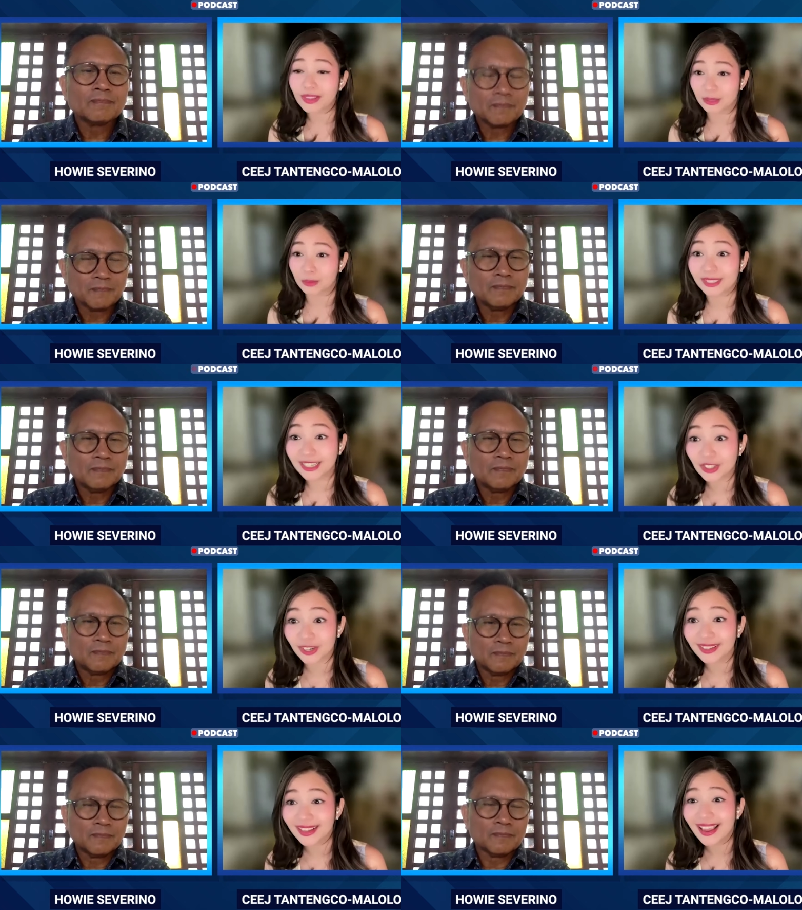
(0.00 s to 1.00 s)
Speaker 1: this
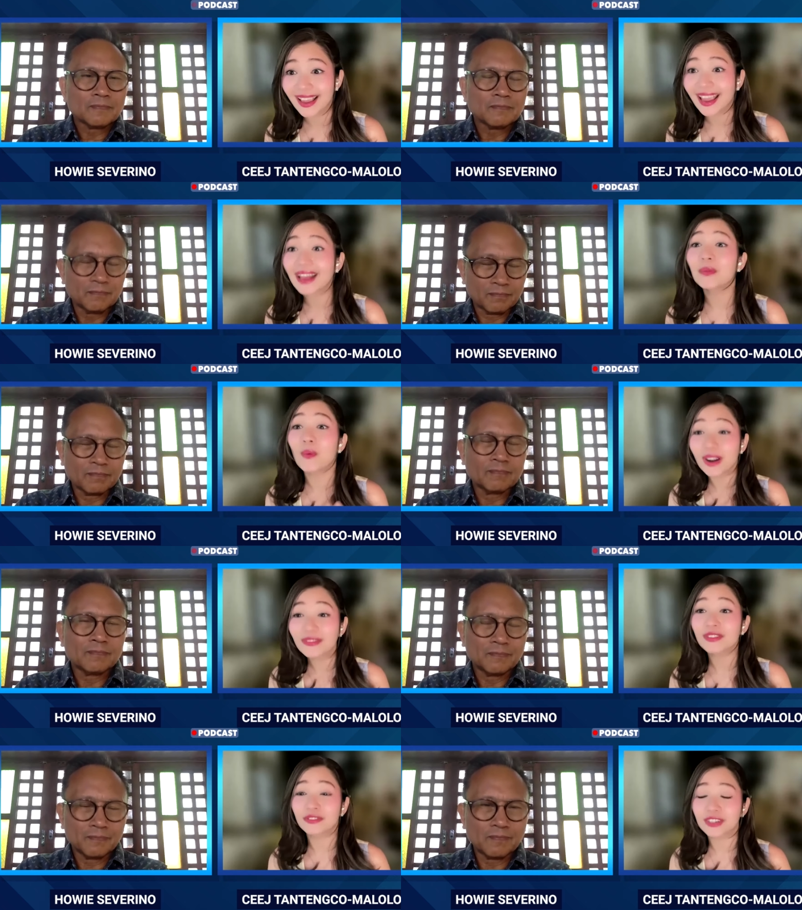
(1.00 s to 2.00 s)
position. And one
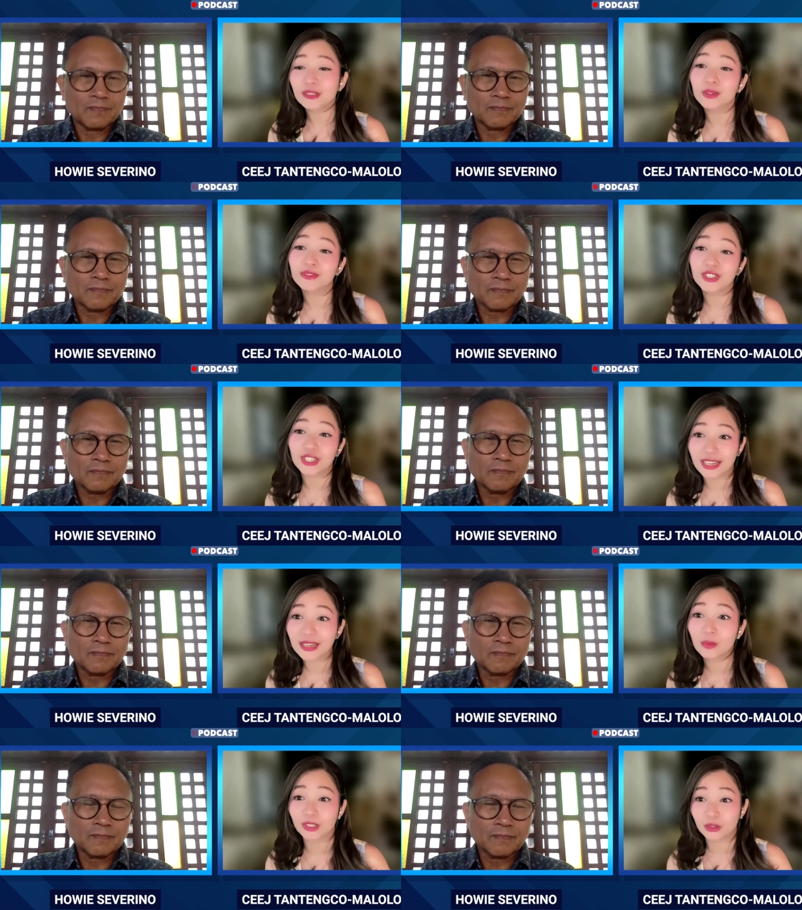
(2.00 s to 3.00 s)
of the first moves she
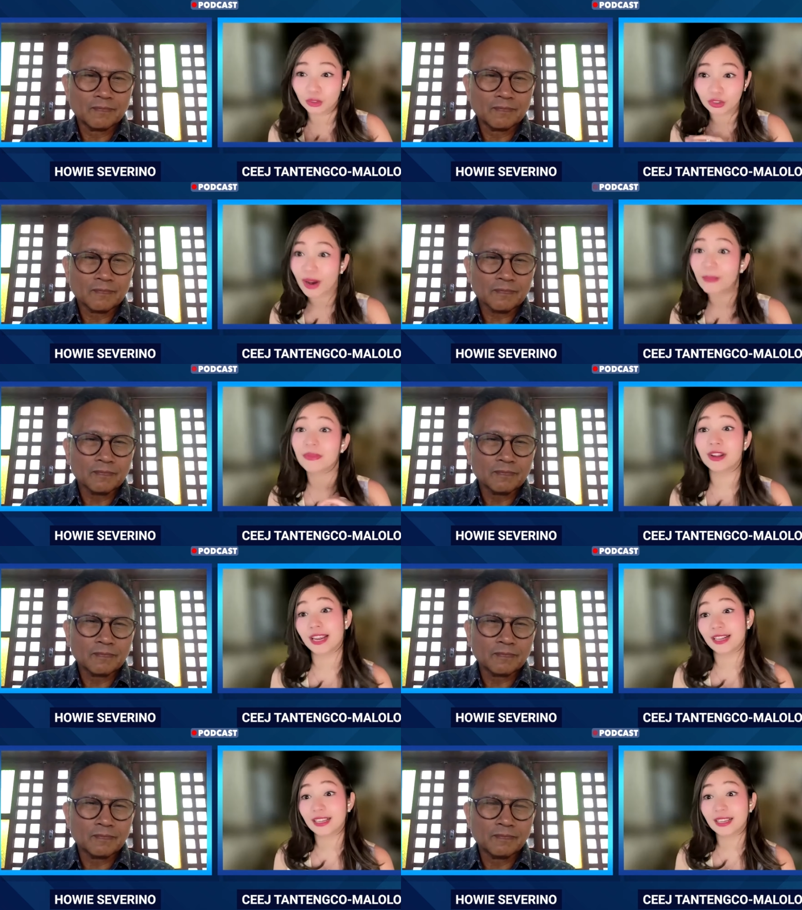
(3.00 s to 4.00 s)
did was to drop the
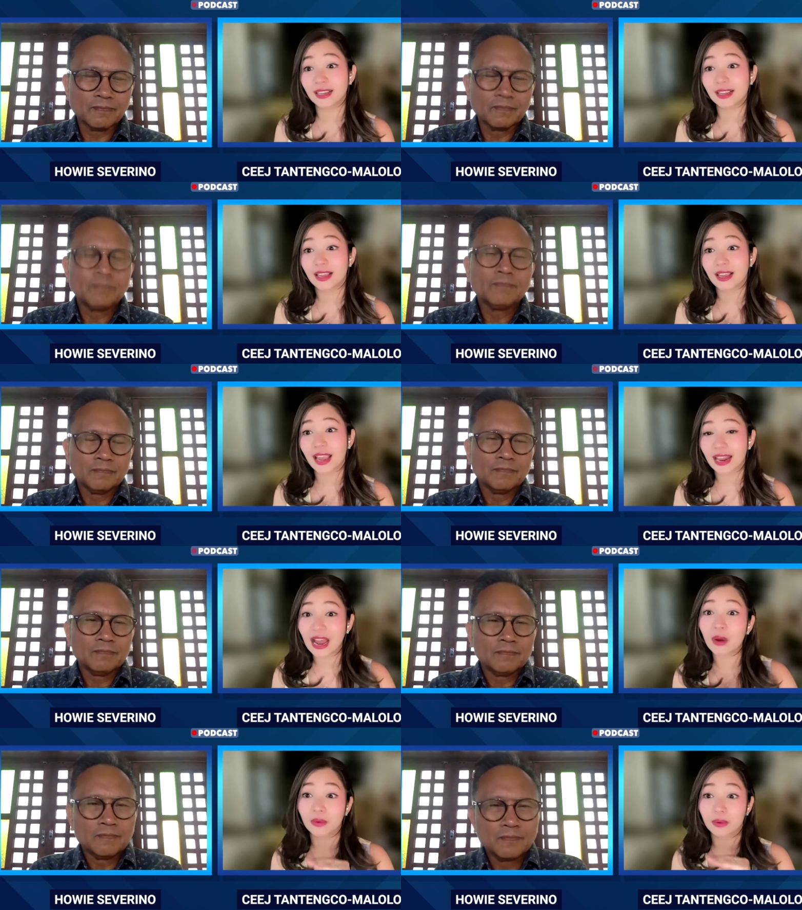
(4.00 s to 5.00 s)
lady. And
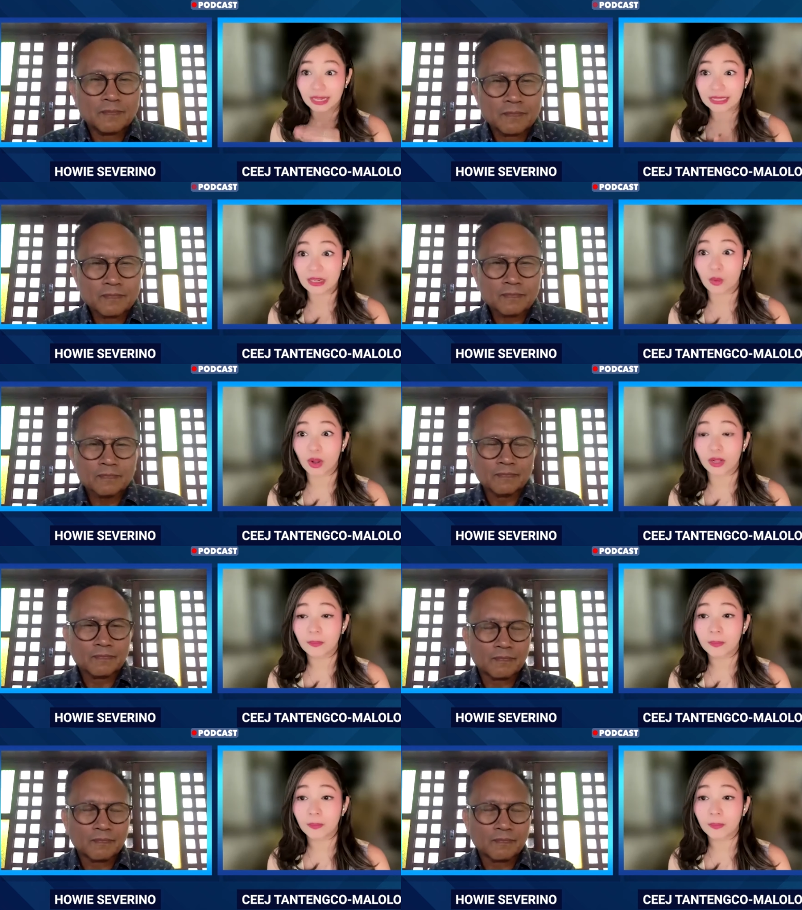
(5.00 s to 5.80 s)
now it's equal.